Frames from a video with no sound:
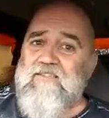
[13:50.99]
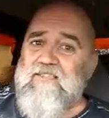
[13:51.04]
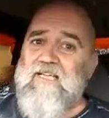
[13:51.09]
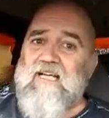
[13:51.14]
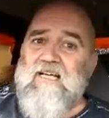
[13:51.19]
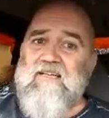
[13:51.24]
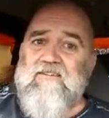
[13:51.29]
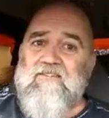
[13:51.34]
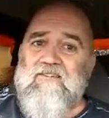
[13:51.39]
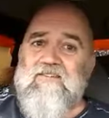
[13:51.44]

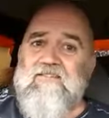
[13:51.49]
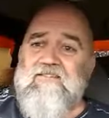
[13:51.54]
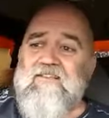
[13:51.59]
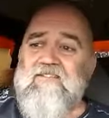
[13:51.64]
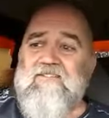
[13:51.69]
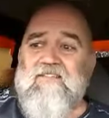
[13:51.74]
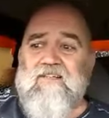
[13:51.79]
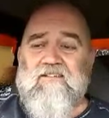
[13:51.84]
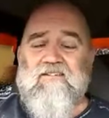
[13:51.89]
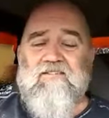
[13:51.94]
Yes, because
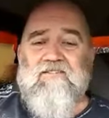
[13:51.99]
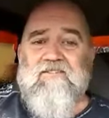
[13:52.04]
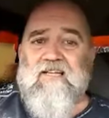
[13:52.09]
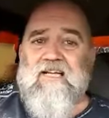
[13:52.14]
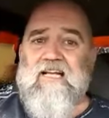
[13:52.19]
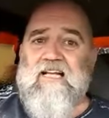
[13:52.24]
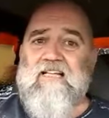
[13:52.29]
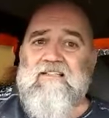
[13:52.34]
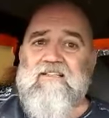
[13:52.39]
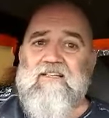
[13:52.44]
he's going to
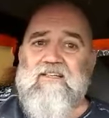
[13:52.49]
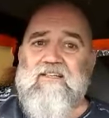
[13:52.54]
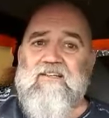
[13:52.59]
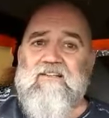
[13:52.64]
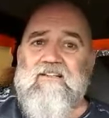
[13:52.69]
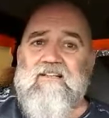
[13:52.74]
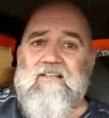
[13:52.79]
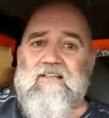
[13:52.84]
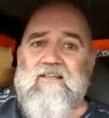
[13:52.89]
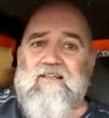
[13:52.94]
sit on
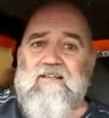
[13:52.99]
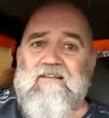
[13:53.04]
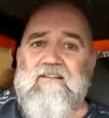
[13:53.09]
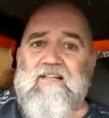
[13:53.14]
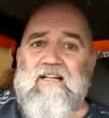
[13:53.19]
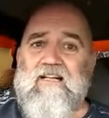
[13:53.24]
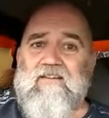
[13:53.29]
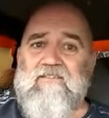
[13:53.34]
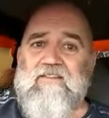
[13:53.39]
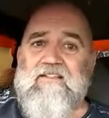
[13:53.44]
that uh,
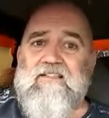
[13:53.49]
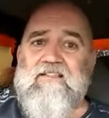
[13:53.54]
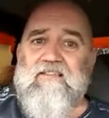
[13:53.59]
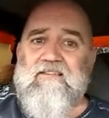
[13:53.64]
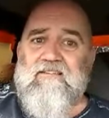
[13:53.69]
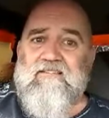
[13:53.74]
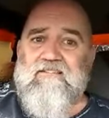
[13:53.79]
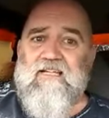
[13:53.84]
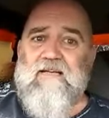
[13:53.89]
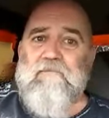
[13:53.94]
on
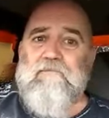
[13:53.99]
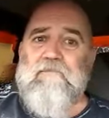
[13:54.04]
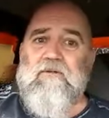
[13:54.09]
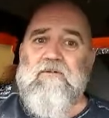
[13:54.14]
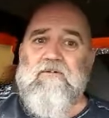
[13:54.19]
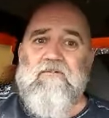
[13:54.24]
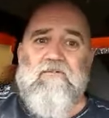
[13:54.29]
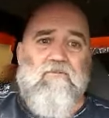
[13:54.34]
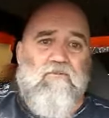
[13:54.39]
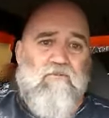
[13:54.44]
the
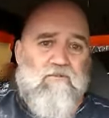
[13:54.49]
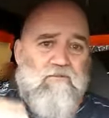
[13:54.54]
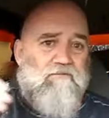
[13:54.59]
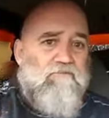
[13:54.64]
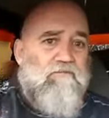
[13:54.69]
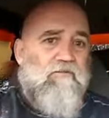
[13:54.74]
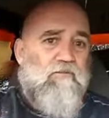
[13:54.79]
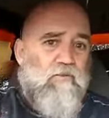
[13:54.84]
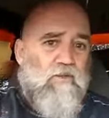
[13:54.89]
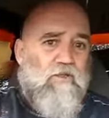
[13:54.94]
temple
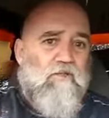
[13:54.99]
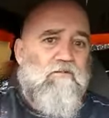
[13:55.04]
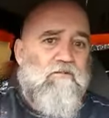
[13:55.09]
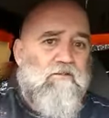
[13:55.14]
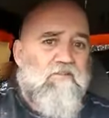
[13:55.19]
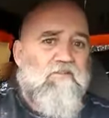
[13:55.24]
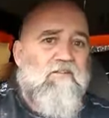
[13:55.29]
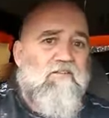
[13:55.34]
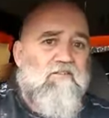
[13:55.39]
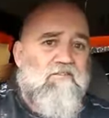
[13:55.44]
well,
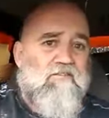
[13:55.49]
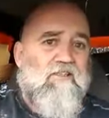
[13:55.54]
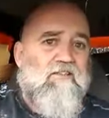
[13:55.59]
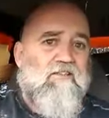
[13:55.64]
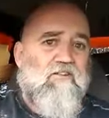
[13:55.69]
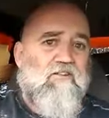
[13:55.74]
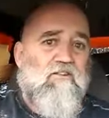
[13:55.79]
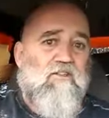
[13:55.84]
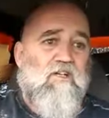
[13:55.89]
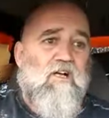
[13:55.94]
he's going to
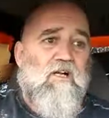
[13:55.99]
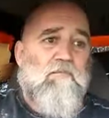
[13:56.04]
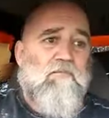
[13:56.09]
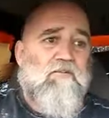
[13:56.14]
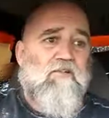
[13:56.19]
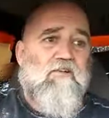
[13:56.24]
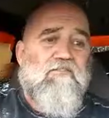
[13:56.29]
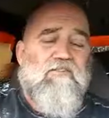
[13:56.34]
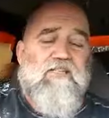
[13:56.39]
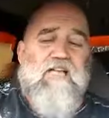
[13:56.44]
sit there and call
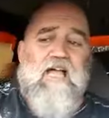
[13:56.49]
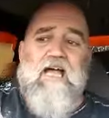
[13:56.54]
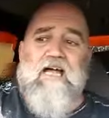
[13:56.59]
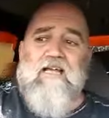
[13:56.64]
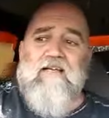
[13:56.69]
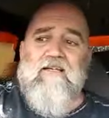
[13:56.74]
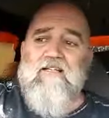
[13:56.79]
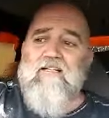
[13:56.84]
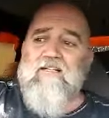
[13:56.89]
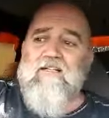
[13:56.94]
himself
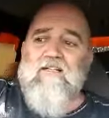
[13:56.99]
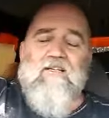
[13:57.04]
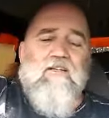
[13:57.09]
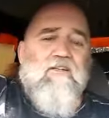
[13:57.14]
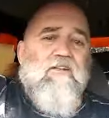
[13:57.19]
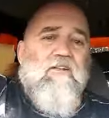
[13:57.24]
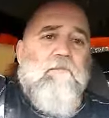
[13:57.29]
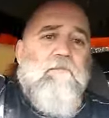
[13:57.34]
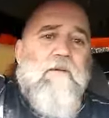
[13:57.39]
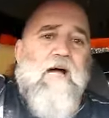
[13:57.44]
God.
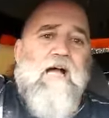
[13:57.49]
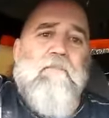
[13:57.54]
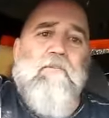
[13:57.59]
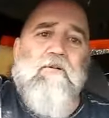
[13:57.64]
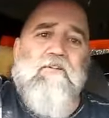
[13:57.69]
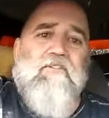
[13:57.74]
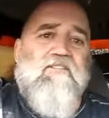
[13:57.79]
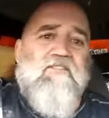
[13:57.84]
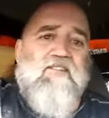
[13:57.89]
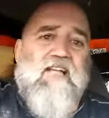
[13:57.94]
The
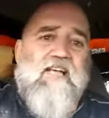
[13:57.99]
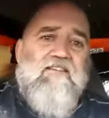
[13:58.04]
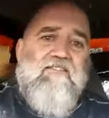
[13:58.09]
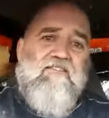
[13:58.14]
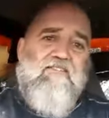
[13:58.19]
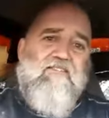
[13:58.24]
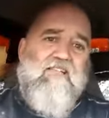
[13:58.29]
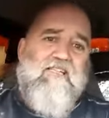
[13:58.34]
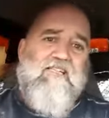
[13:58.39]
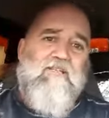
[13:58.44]
Bible
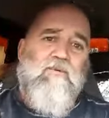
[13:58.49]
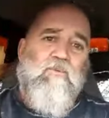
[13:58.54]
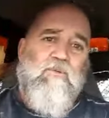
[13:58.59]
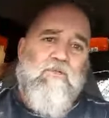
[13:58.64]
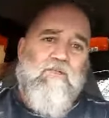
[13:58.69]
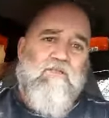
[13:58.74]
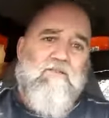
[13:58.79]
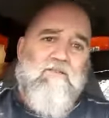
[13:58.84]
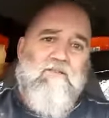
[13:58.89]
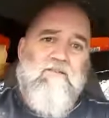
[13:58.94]
says that he
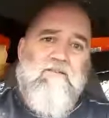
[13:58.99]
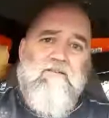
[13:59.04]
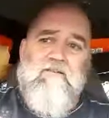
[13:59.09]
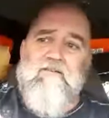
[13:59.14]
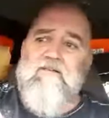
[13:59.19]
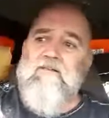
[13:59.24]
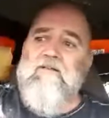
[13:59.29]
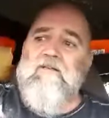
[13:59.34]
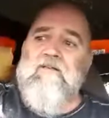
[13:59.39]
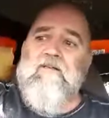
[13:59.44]
will.
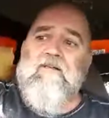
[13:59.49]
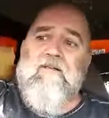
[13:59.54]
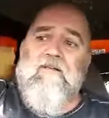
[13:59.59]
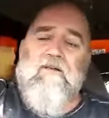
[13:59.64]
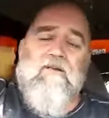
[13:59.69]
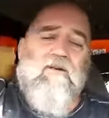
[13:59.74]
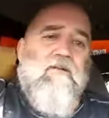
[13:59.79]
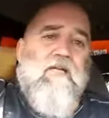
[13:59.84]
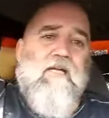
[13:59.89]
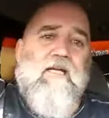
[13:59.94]

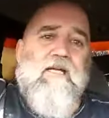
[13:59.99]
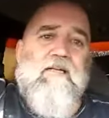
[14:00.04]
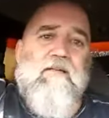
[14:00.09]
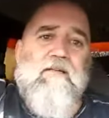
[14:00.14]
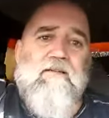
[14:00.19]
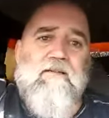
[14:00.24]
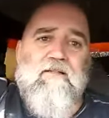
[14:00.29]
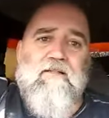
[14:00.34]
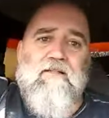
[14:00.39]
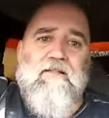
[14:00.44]
Okay?